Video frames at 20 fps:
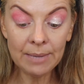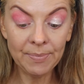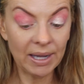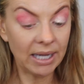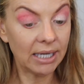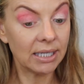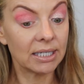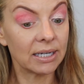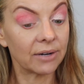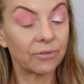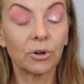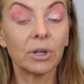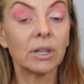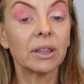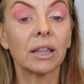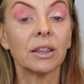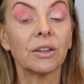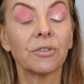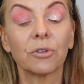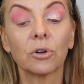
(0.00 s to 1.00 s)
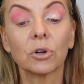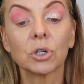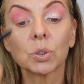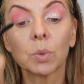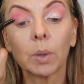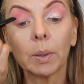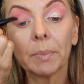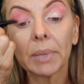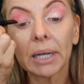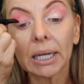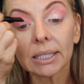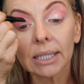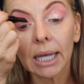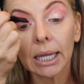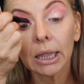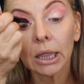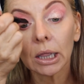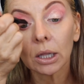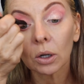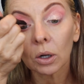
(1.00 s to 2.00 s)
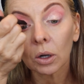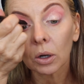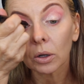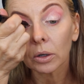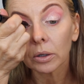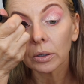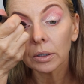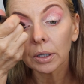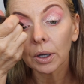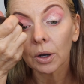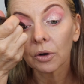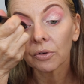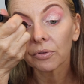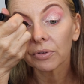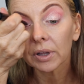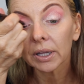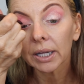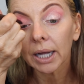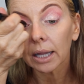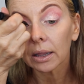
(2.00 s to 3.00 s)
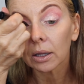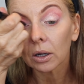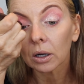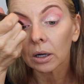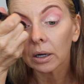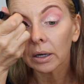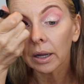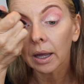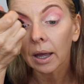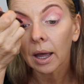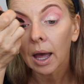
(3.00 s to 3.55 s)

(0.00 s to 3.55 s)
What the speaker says: bit different than the first one because I learned, hopefully I learned.